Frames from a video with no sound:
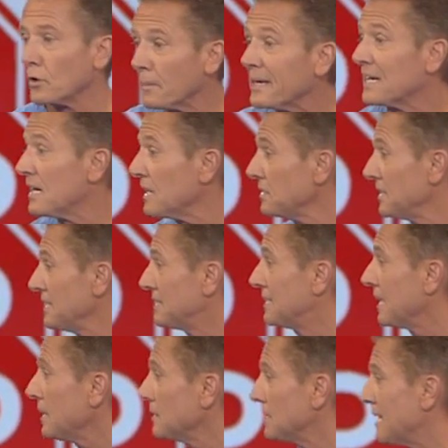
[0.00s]
Now, because it
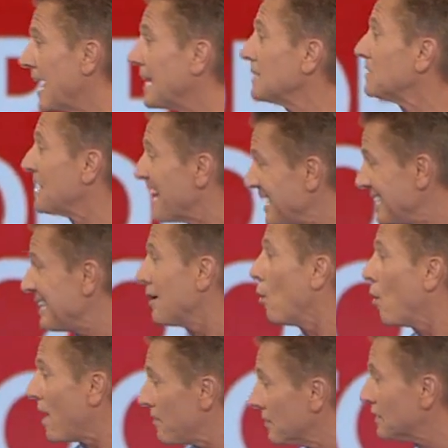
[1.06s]
does that, it's taking
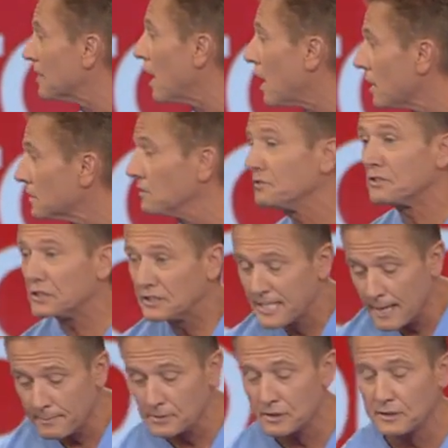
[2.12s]
away the toxins, it's
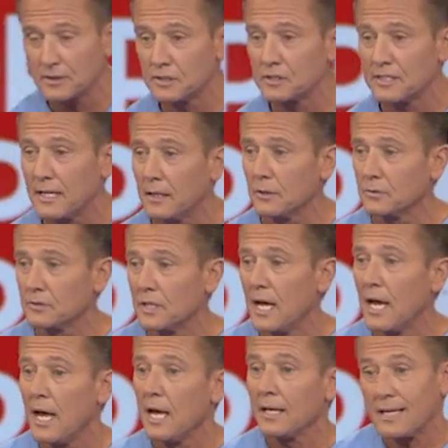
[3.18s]
damaging the cells.
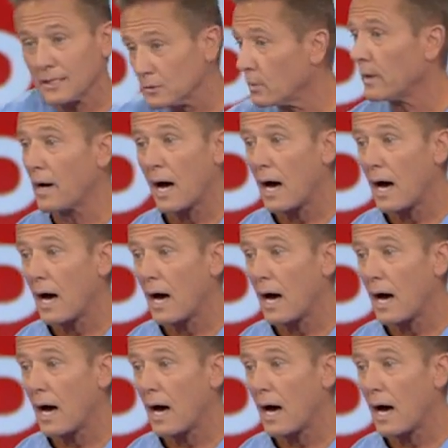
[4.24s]
Guess what?